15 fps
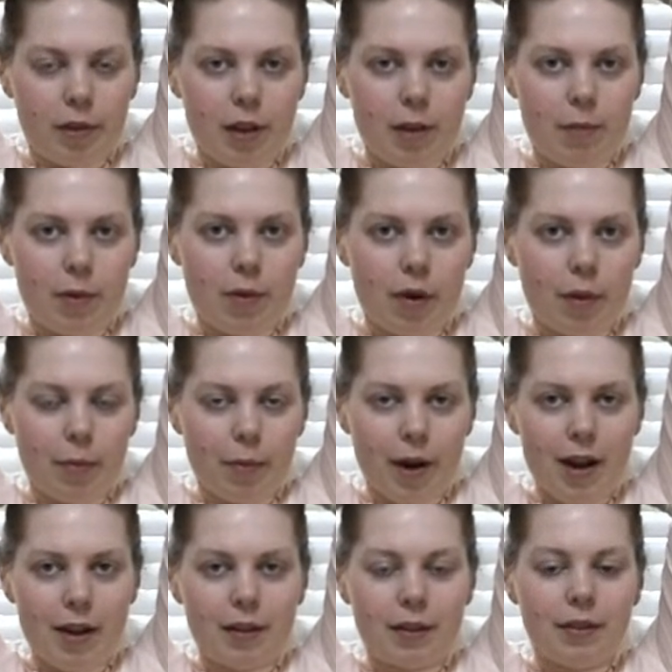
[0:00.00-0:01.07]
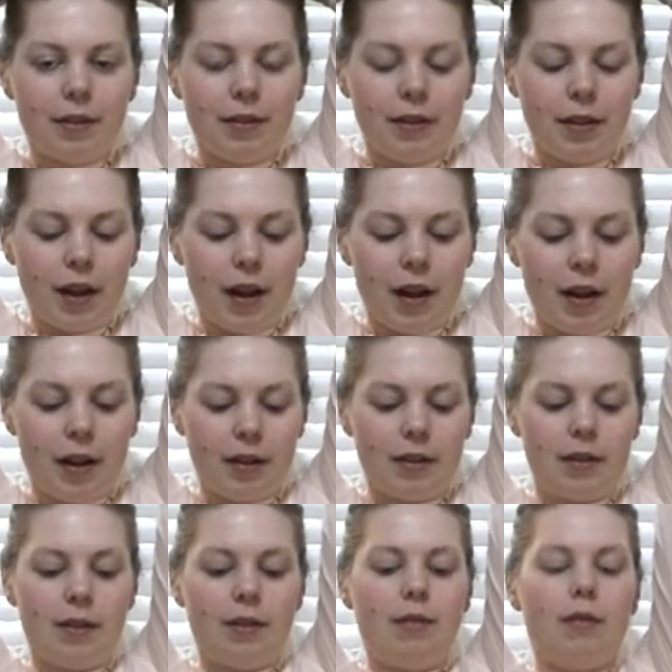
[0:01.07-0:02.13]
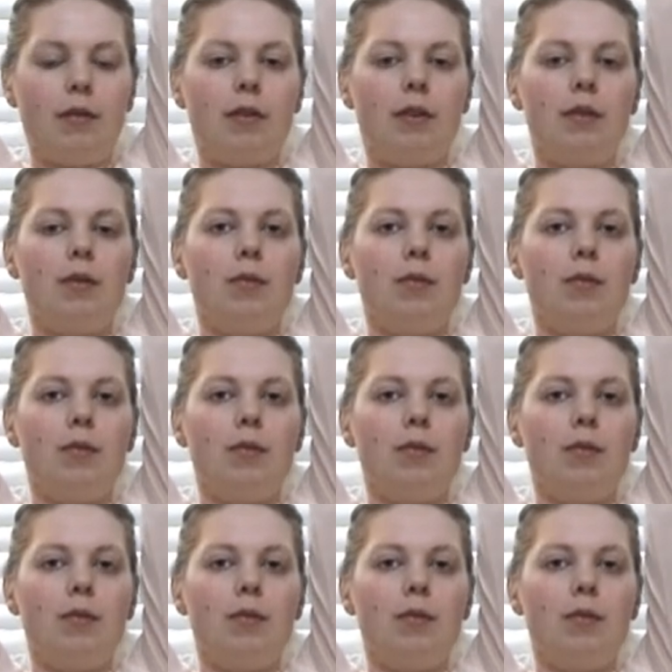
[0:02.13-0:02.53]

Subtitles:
to keep you upright. And I'm going to